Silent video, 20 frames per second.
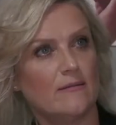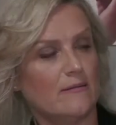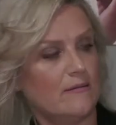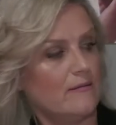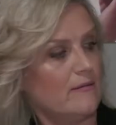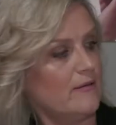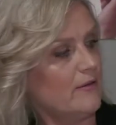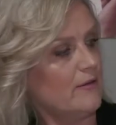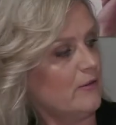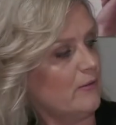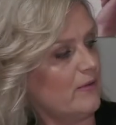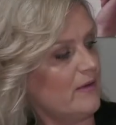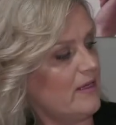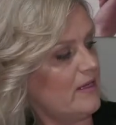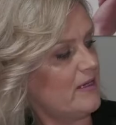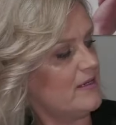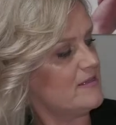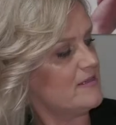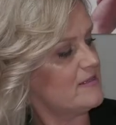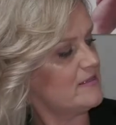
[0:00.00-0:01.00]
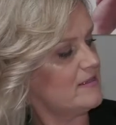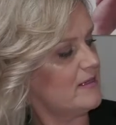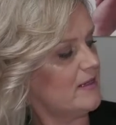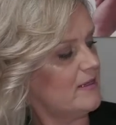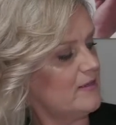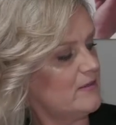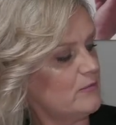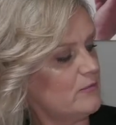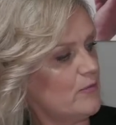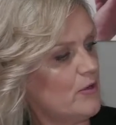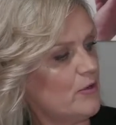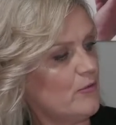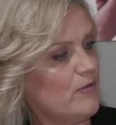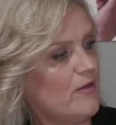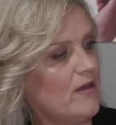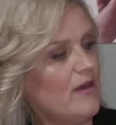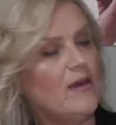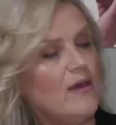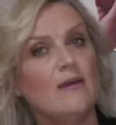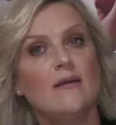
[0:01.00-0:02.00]
I don't know whether you can see it as well
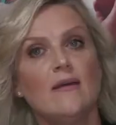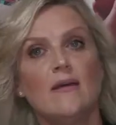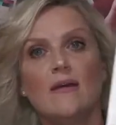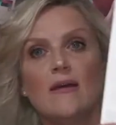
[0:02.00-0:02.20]
there,